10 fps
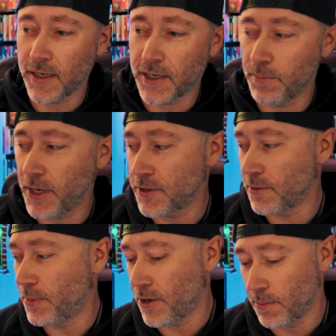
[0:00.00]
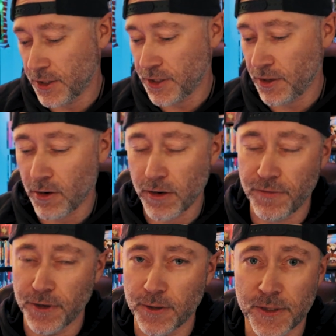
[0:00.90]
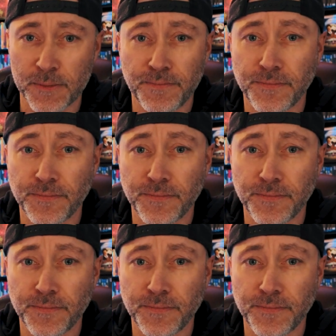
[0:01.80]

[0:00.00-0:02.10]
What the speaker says: compared to bigger budget horror films.